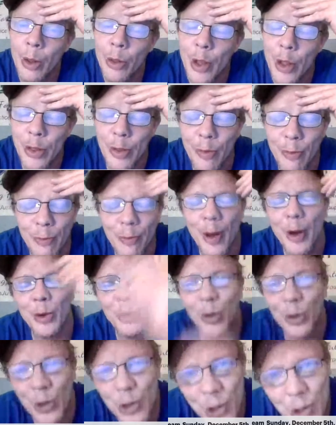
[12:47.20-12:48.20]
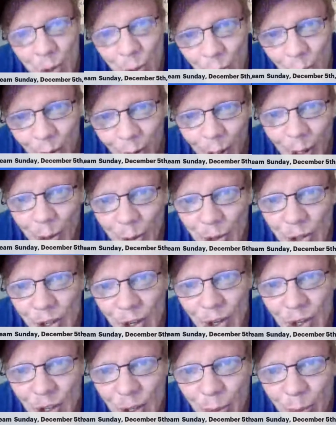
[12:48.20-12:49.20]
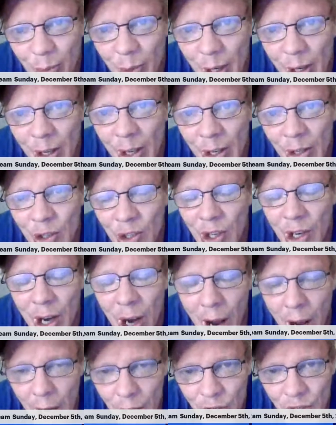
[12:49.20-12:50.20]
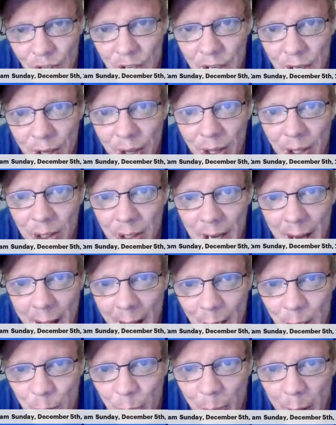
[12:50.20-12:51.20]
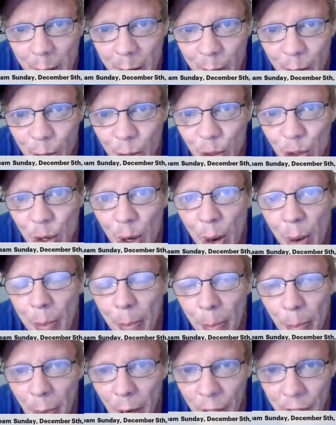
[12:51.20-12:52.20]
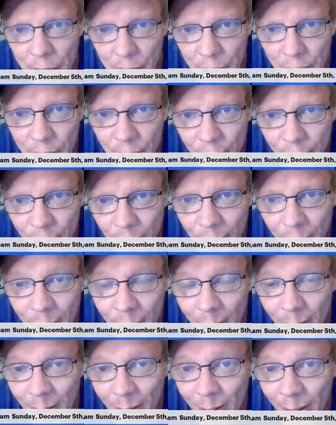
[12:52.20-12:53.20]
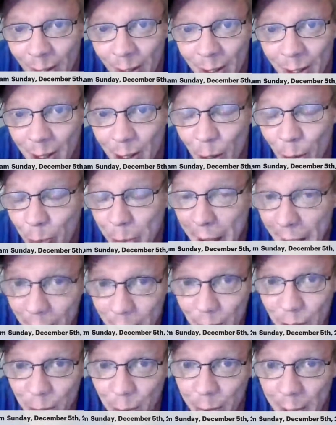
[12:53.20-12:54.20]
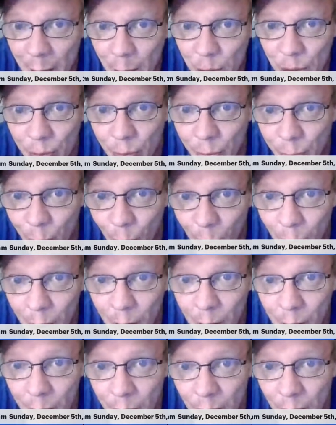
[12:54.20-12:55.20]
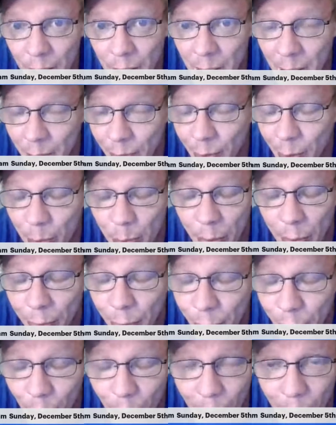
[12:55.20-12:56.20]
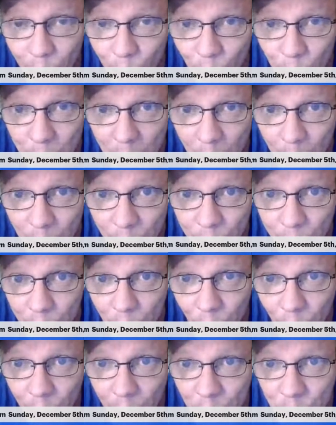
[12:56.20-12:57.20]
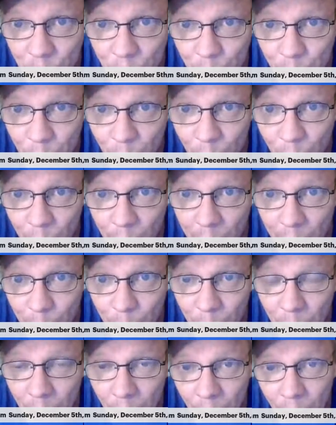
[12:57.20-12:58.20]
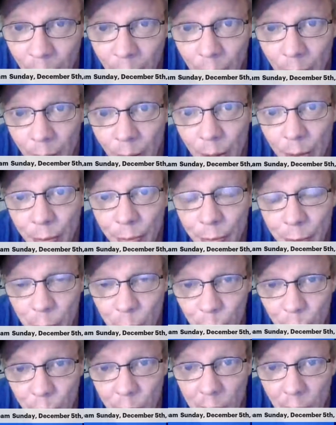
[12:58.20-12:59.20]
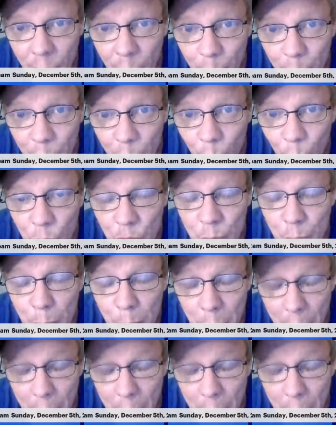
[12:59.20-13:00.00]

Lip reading: the federal student loan system is costing the taxpayers money. Back in 2004, even before Obama federalized the program, the federal government was